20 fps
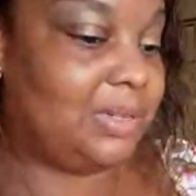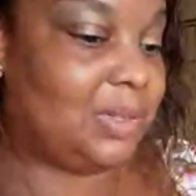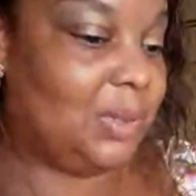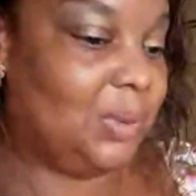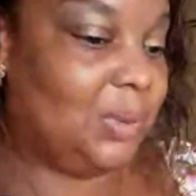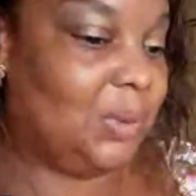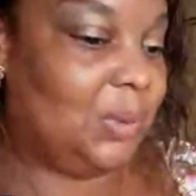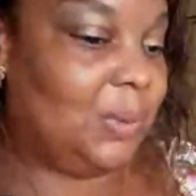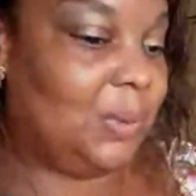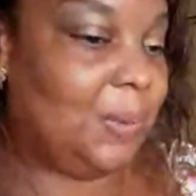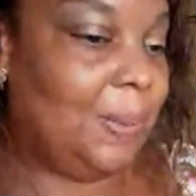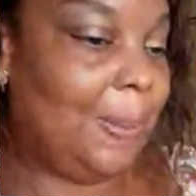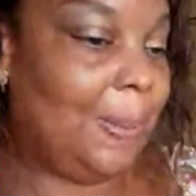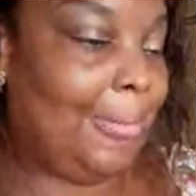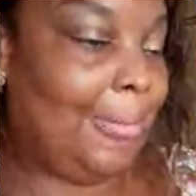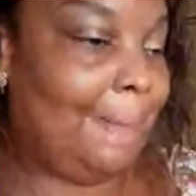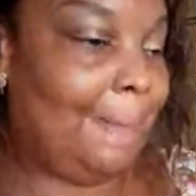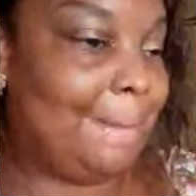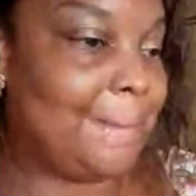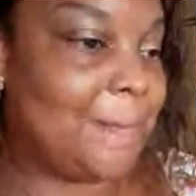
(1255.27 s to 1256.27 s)
So
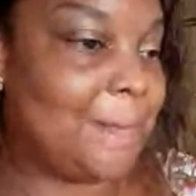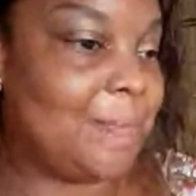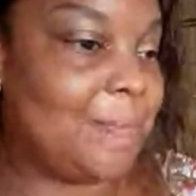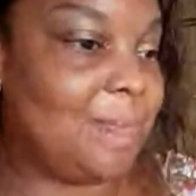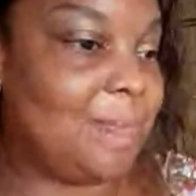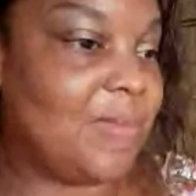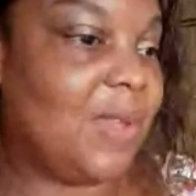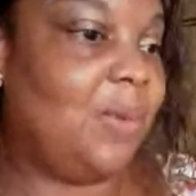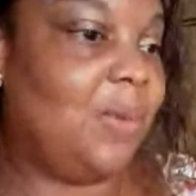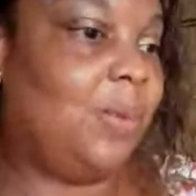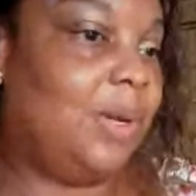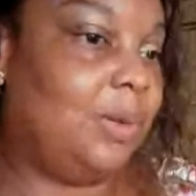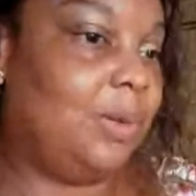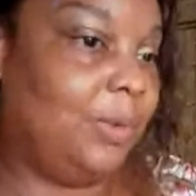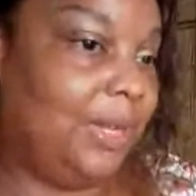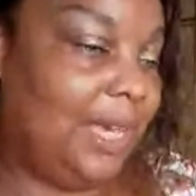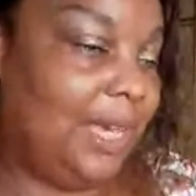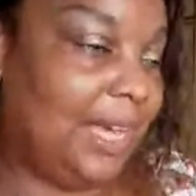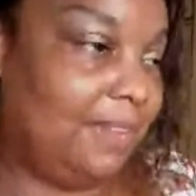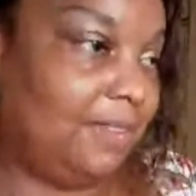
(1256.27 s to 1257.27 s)
when
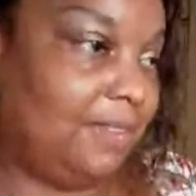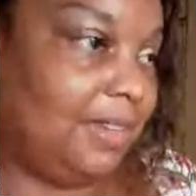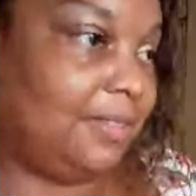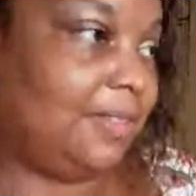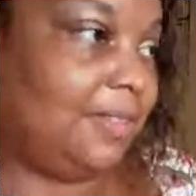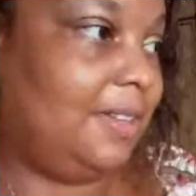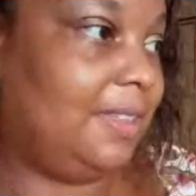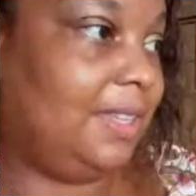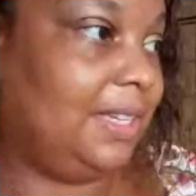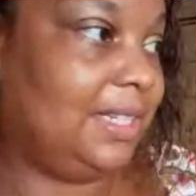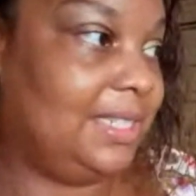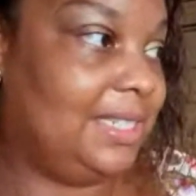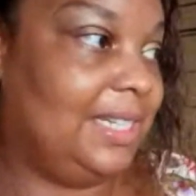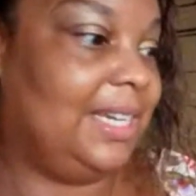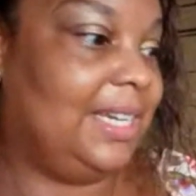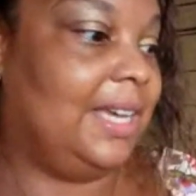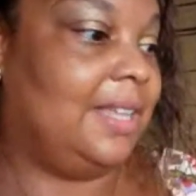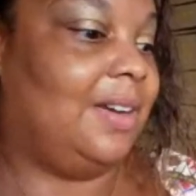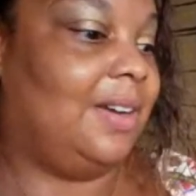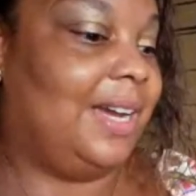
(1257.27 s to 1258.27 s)
we have everything
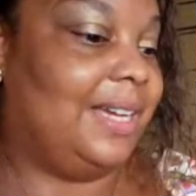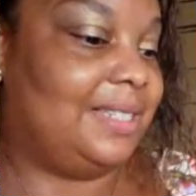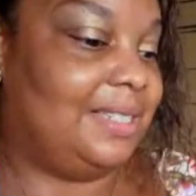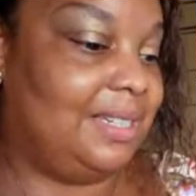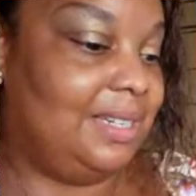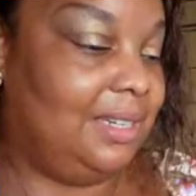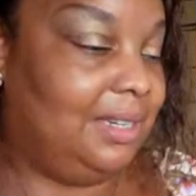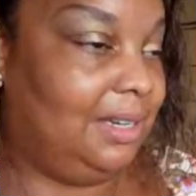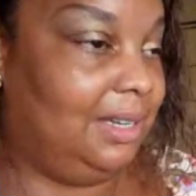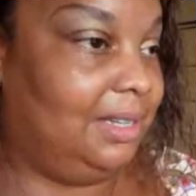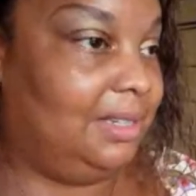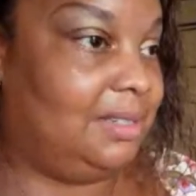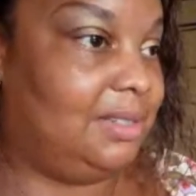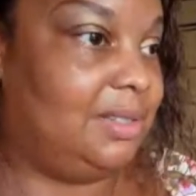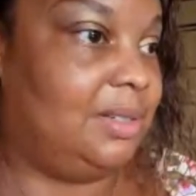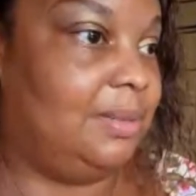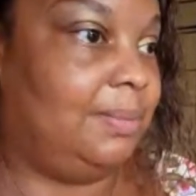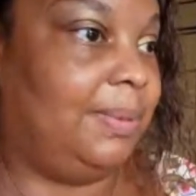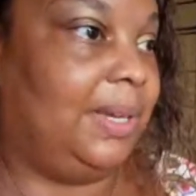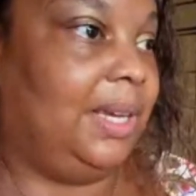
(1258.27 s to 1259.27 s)
together as it needs
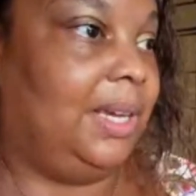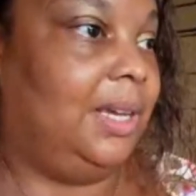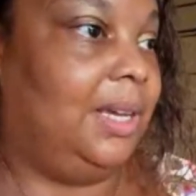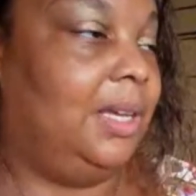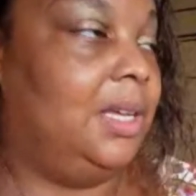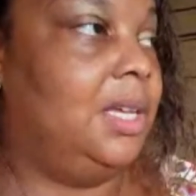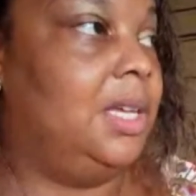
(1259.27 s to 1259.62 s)
to be,